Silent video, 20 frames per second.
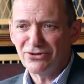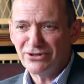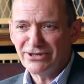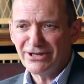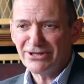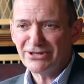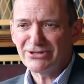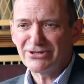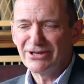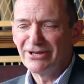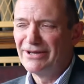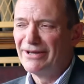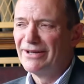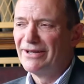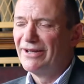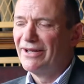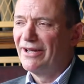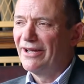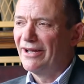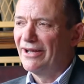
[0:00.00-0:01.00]
critics.
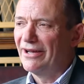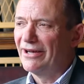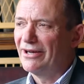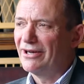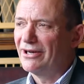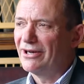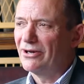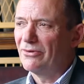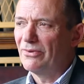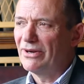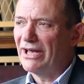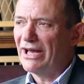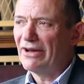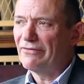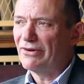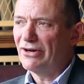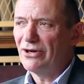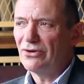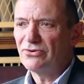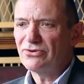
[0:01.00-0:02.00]
We
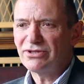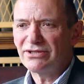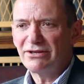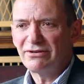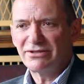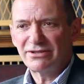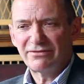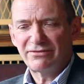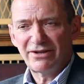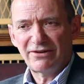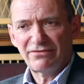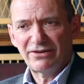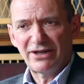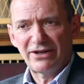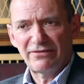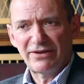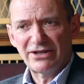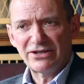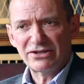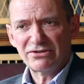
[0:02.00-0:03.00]
have a whole series of
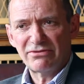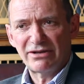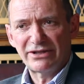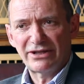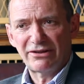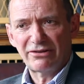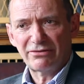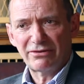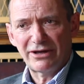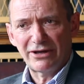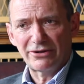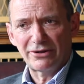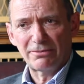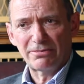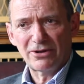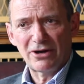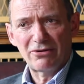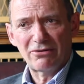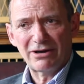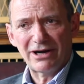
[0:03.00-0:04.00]
different events running throughout the
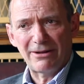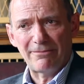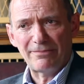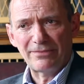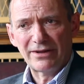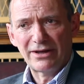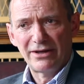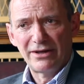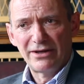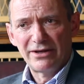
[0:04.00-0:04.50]
programme.